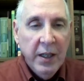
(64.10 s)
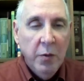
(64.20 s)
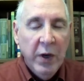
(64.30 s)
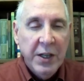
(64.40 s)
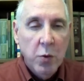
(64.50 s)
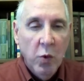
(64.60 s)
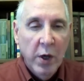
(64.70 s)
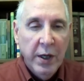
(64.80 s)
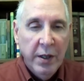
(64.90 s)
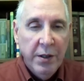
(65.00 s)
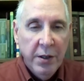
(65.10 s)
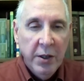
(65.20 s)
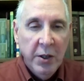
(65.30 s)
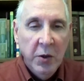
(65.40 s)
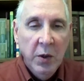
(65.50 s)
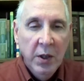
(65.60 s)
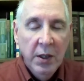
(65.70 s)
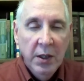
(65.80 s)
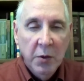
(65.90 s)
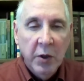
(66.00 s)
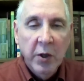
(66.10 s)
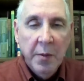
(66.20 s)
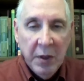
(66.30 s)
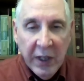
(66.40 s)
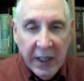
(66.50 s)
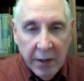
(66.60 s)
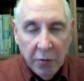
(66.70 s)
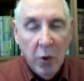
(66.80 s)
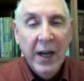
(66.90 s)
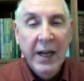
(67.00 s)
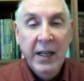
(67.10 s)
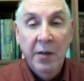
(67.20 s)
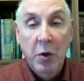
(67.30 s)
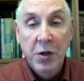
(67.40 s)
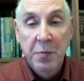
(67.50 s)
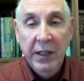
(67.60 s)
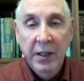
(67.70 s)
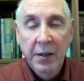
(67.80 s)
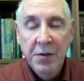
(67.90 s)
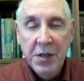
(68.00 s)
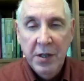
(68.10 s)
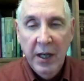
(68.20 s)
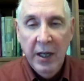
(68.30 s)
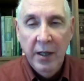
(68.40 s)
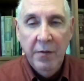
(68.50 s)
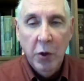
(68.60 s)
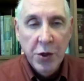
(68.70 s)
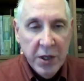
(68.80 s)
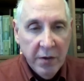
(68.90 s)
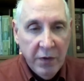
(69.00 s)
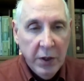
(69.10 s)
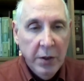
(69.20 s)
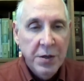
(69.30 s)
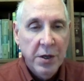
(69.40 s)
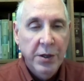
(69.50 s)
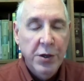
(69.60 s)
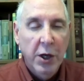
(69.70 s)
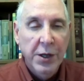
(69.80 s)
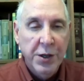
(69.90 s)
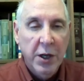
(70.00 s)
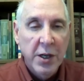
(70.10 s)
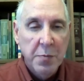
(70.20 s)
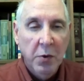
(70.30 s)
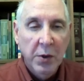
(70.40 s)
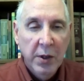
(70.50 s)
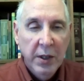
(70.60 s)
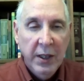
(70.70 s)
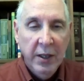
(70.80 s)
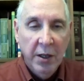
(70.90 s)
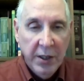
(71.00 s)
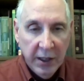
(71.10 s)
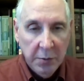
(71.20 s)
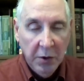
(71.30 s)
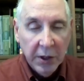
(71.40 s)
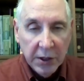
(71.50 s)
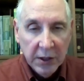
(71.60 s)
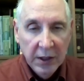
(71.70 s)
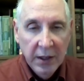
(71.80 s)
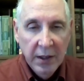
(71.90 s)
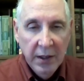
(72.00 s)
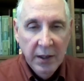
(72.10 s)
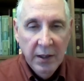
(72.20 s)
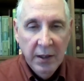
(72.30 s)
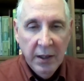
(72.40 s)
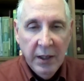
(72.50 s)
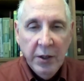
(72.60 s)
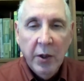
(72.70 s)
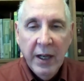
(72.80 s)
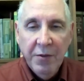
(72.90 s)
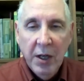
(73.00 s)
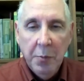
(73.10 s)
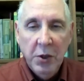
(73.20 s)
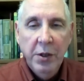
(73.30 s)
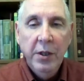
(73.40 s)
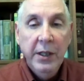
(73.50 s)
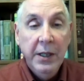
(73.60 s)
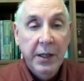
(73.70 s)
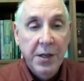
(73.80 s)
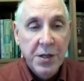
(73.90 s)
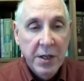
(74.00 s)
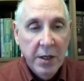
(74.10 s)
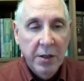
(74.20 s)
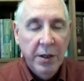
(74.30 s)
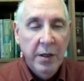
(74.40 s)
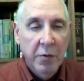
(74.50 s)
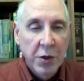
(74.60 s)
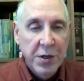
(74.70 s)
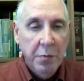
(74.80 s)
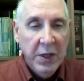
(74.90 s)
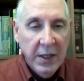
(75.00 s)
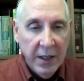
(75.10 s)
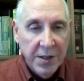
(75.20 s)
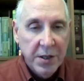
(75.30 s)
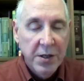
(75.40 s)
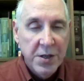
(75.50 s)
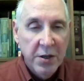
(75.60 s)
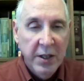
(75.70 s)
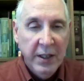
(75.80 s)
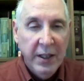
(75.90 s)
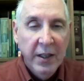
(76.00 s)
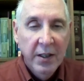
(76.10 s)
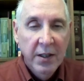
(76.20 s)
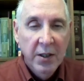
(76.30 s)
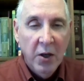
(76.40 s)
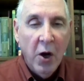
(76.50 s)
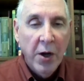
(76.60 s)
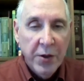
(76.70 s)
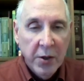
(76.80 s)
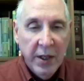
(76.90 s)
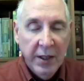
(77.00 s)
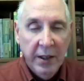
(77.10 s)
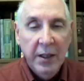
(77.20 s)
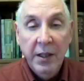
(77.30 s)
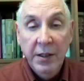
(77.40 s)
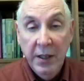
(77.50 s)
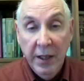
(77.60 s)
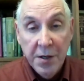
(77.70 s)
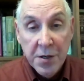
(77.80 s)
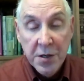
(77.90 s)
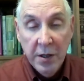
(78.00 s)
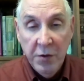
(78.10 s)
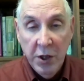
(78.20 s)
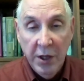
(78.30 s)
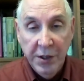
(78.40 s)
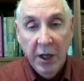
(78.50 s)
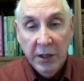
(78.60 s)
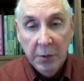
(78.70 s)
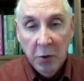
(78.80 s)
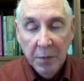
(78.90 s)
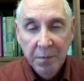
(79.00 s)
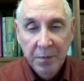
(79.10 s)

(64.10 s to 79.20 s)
in weeks 1 and 2, we're going to be reading a variety of perspectives and a diversity of views on John's Gospel in our textbooks. And you'll have an opportunity to consider the diverse opinions concerning the author and the contents of John's Gospel.